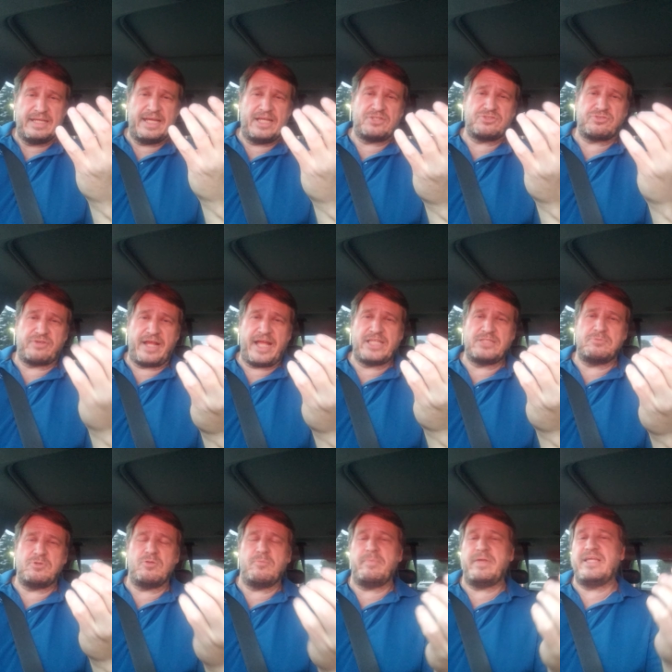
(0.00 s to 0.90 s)
And
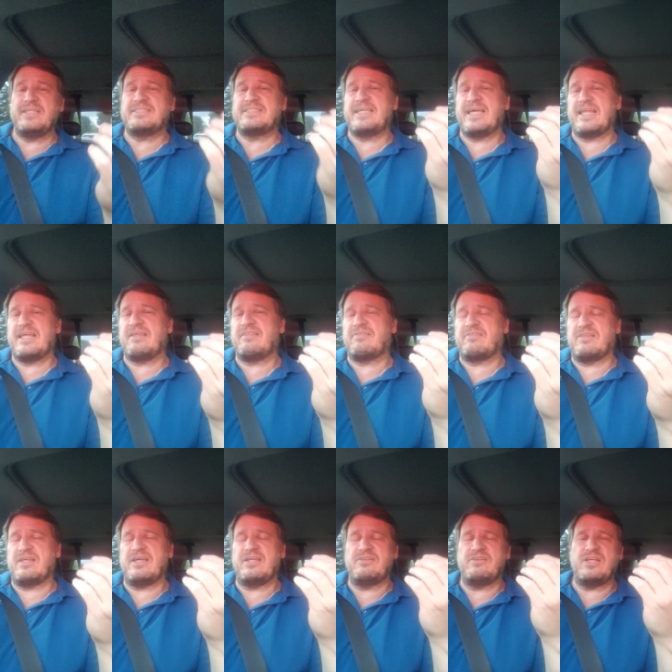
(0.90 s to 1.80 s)
transmuting means getting
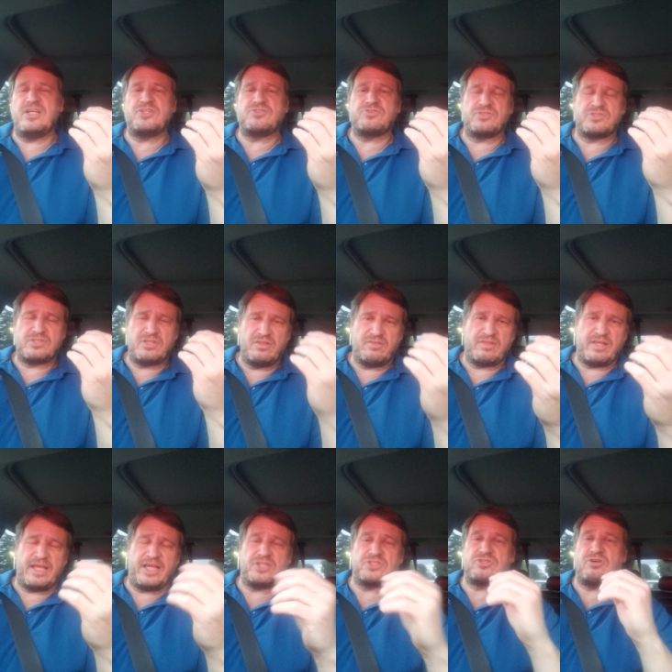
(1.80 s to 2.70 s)
interested in
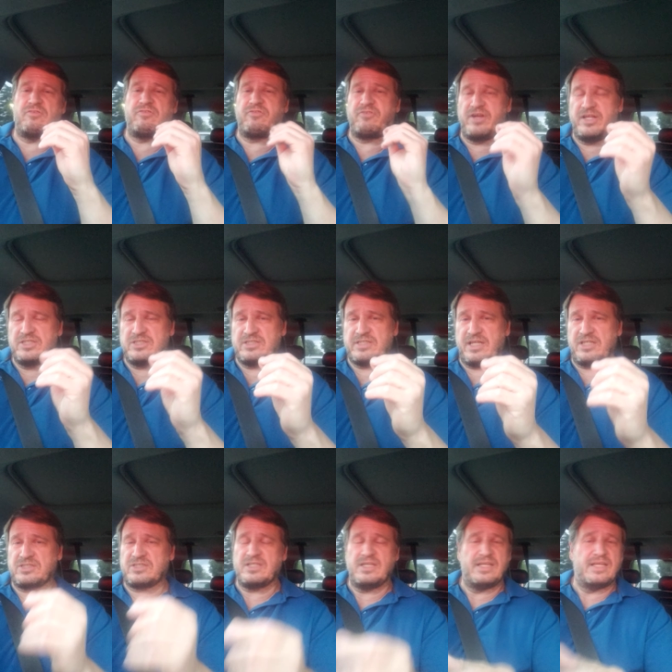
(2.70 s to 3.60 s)
things. So, for
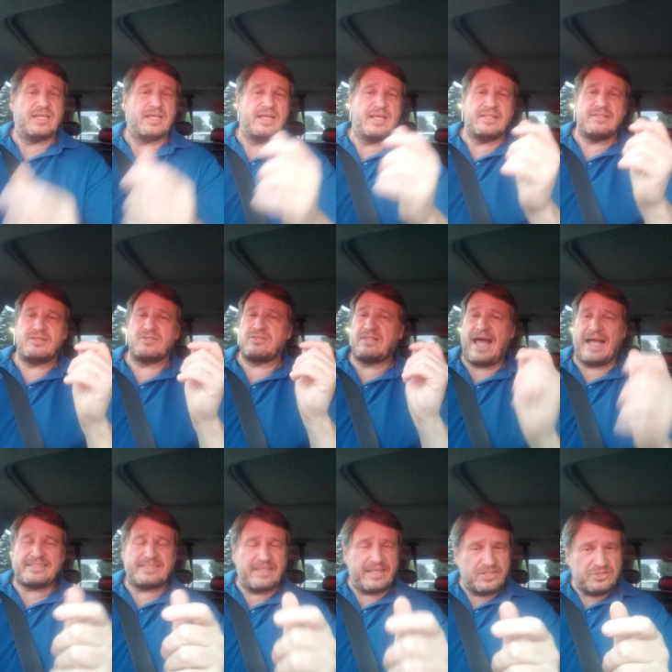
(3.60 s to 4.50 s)
instance, there's
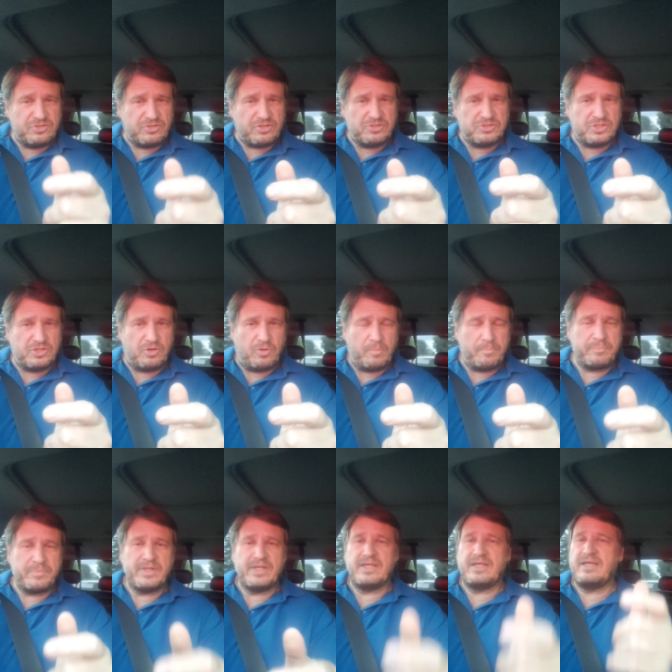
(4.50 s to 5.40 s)
lots of things you can do.
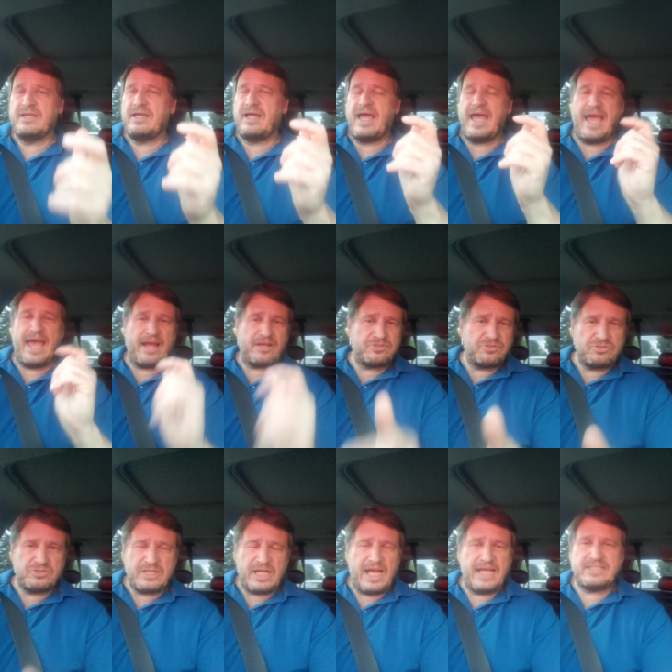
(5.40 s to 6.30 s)

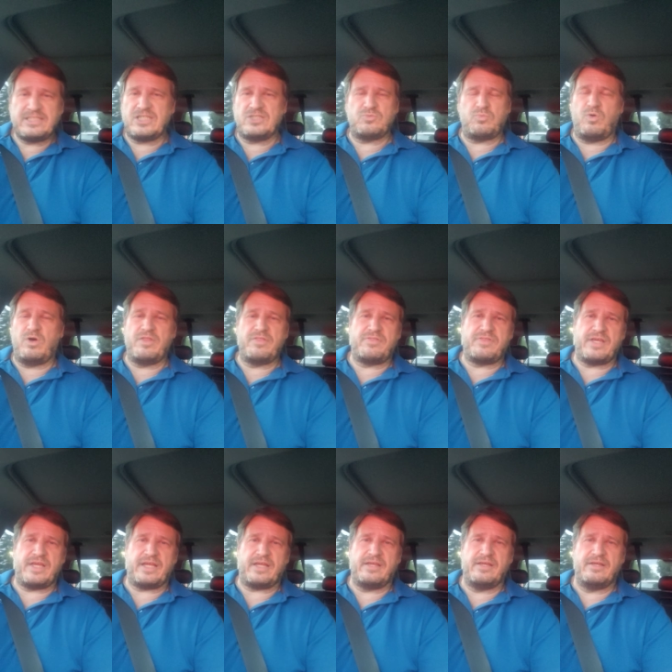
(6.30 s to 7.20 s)
Exercising is one
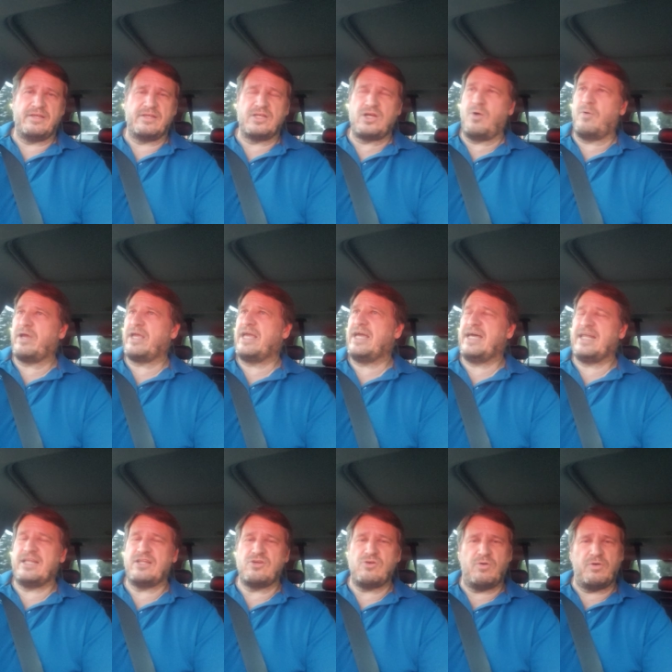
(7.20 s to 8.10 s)
thing. Going
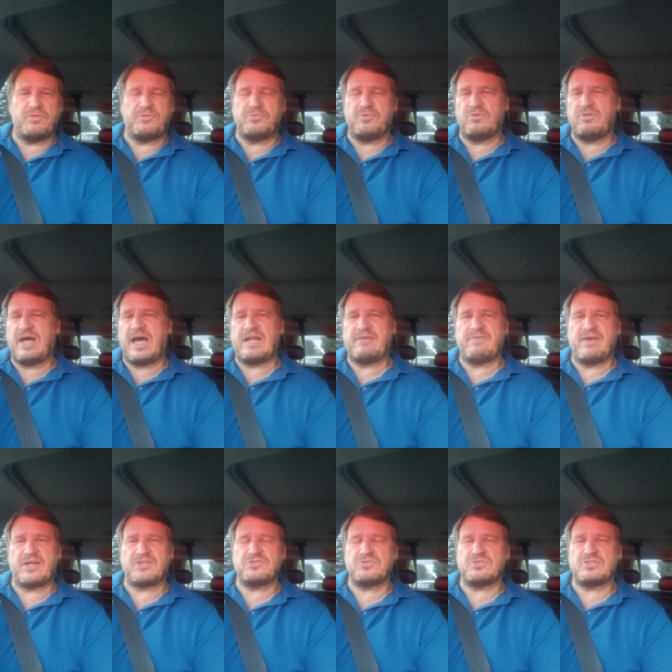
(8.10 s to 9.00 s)
ahead and going through a lot of
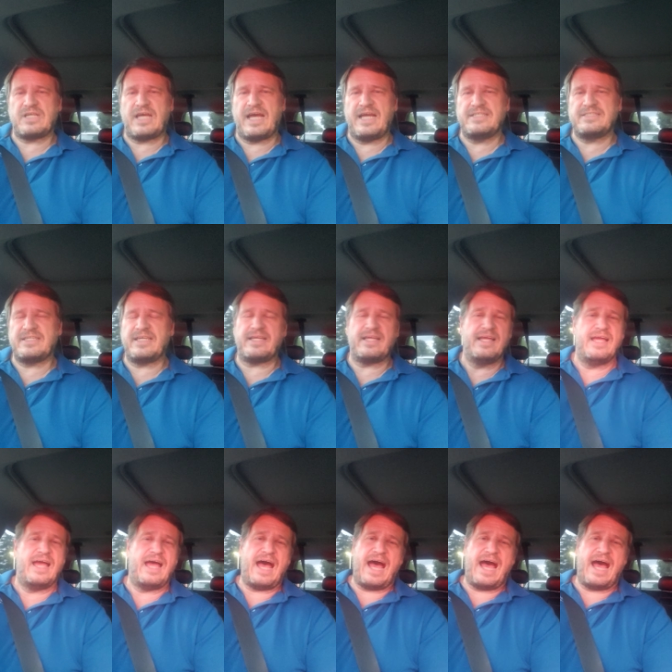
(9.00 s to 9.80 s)
exercising.